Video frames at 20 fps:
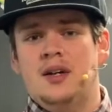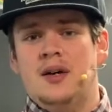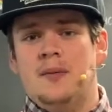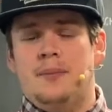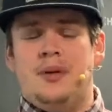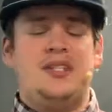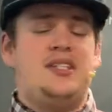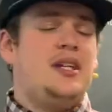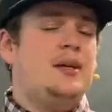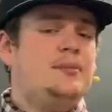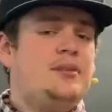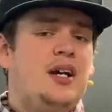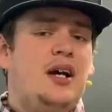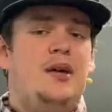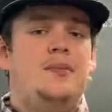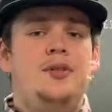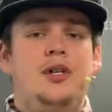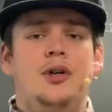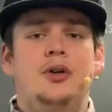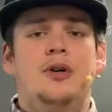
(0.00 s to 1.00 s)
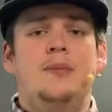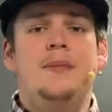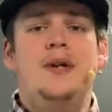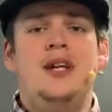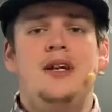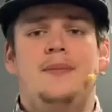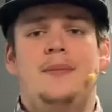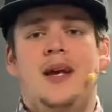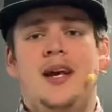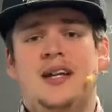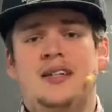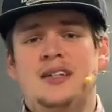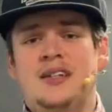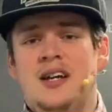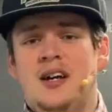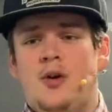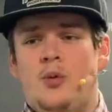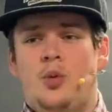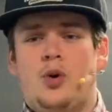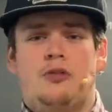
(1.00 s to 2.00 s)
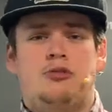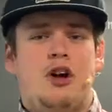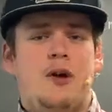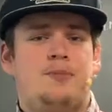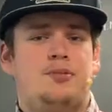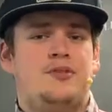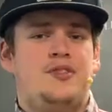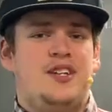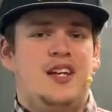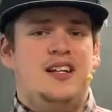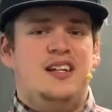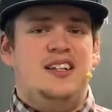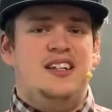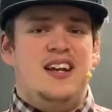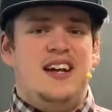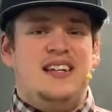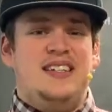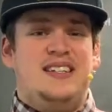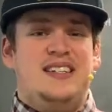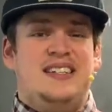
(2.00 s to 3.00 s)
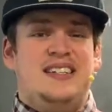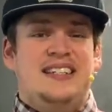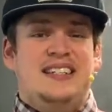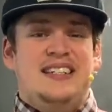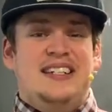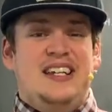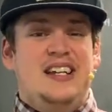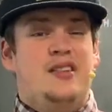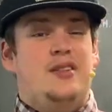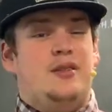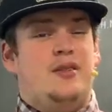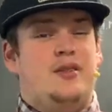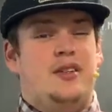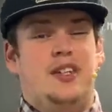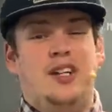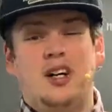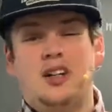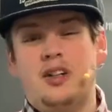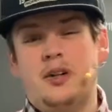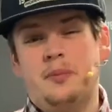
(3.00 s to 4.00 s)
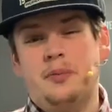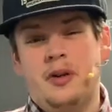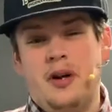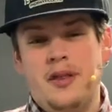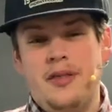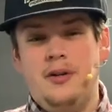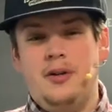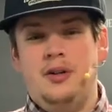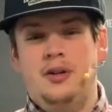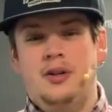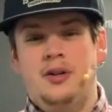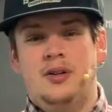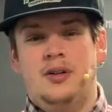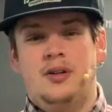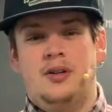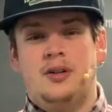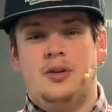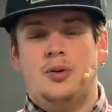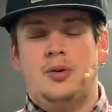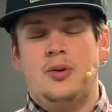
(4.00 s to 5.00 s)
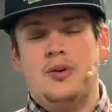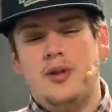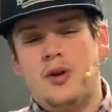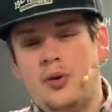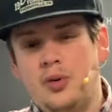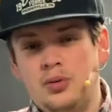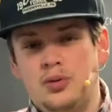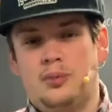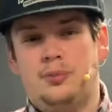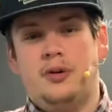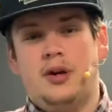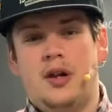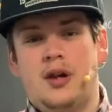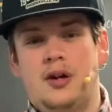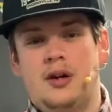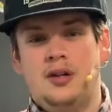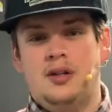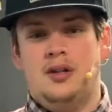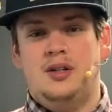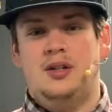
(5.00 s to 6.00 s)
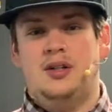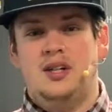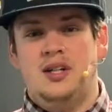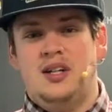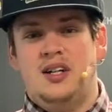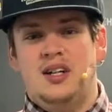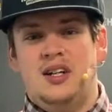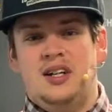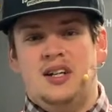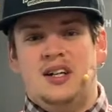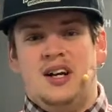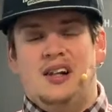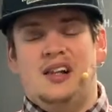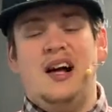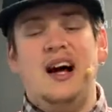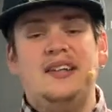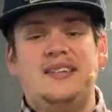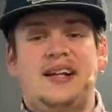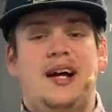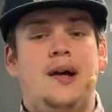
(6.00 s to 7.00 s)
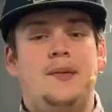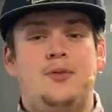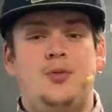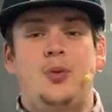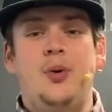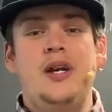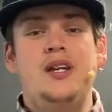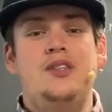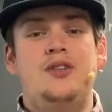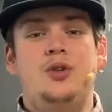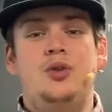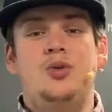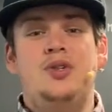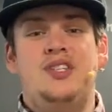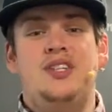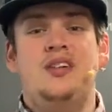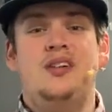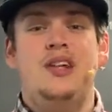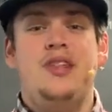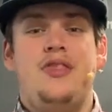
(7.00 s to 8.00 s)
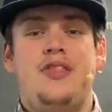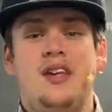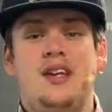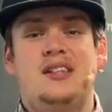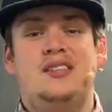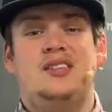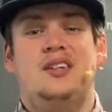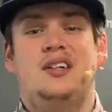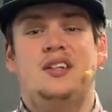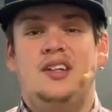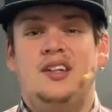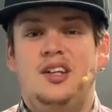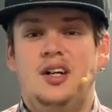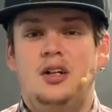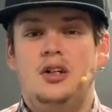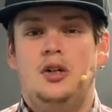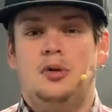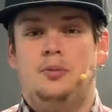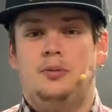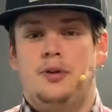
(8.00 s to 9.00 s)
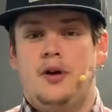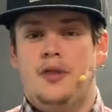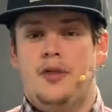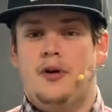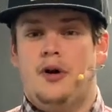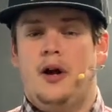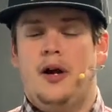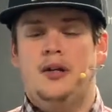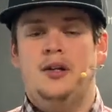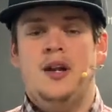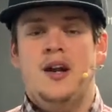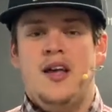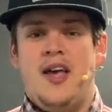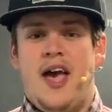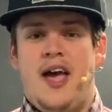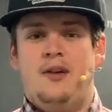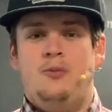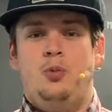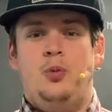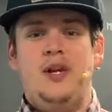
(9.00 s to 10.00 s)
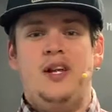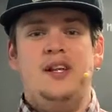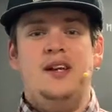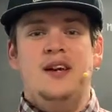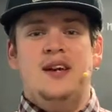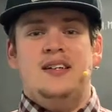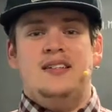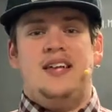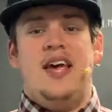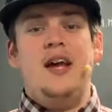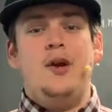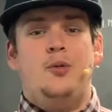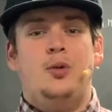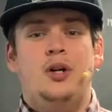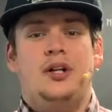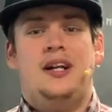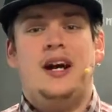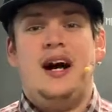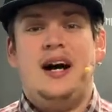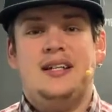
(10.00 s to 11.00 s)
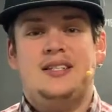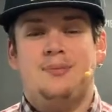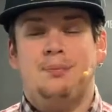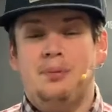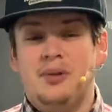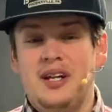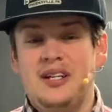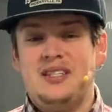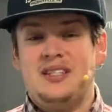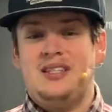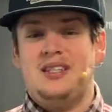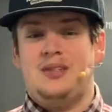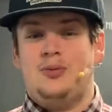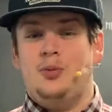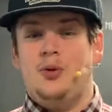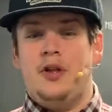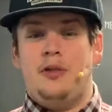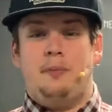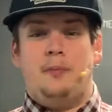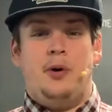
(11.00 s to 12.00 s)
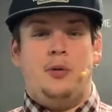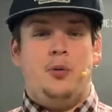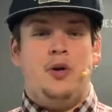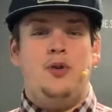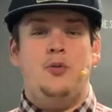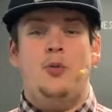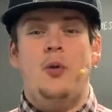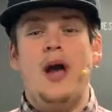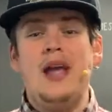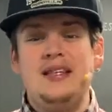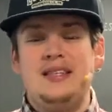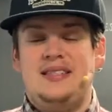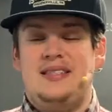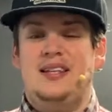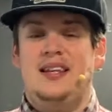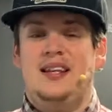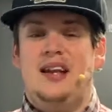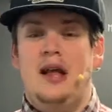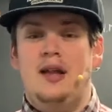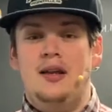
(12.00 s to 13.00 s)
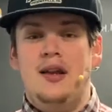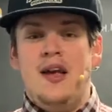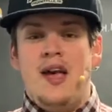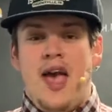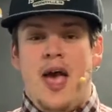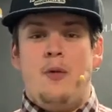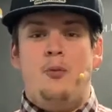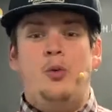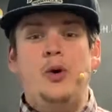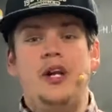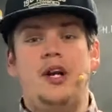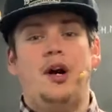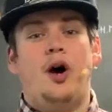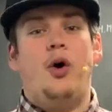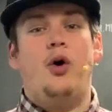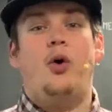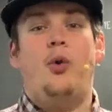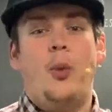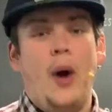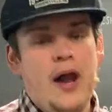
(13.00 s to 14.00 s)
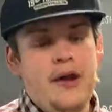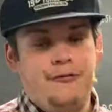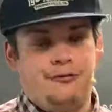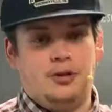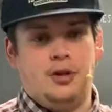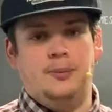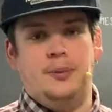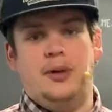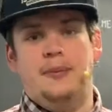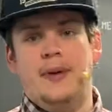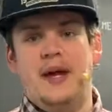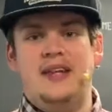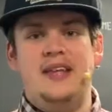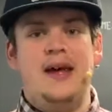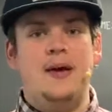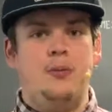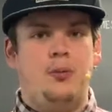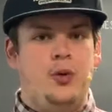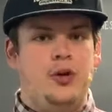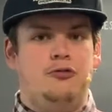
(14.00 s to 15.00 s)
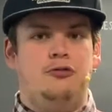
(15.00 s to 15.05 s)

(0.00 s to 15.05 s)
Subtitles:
But sometimes you and me, man, we're represented as either the younger brother or the older brother. A lot of times we do silly things like the younger brother and we take what God's blessed us with, but we waste it and we go away from him. And then we